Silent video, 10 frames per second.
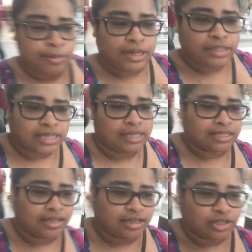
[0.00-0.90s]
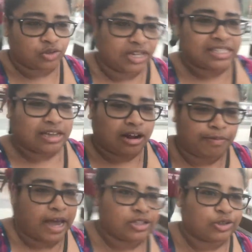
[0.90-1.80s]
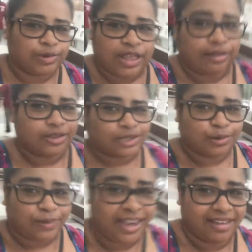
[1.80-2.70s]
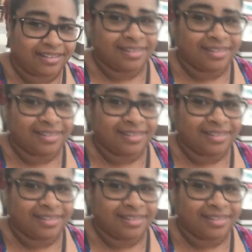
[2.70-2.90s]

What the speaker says: but it tastes like straight sour patches without the sweet.